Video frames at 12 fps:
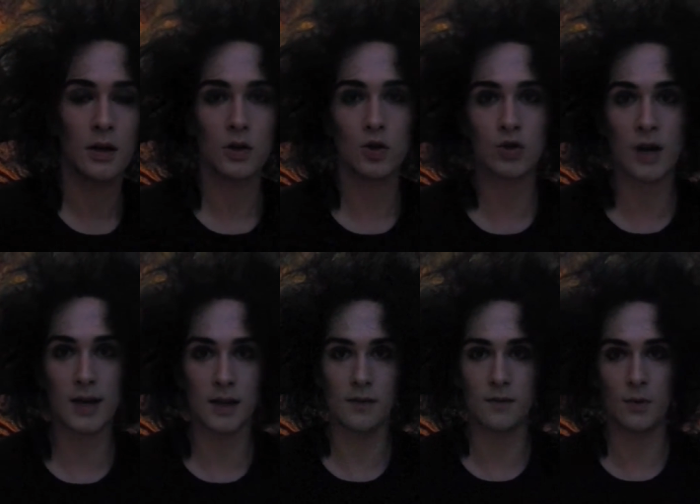trad
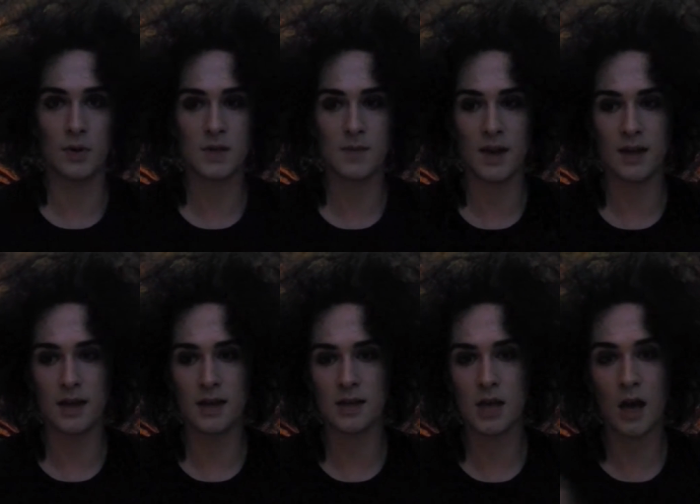influenced by
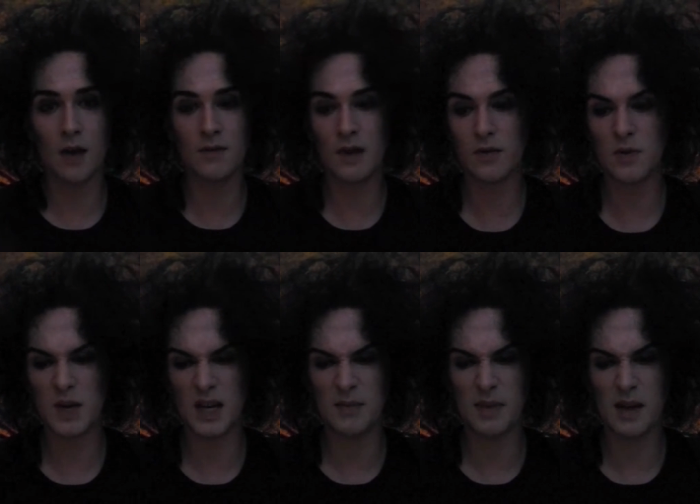this. I've never
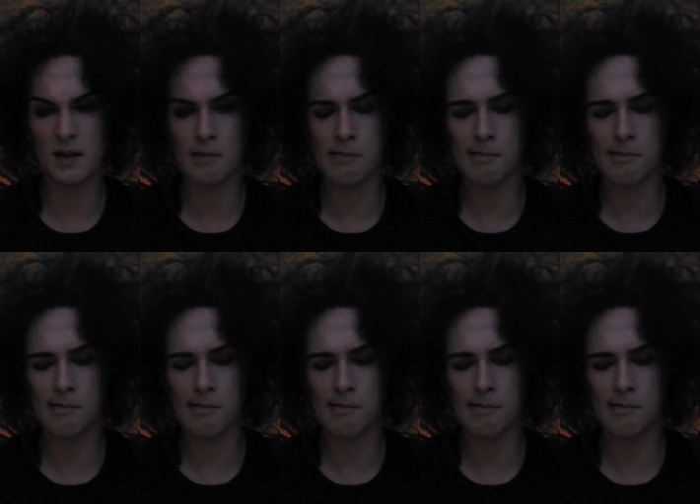really been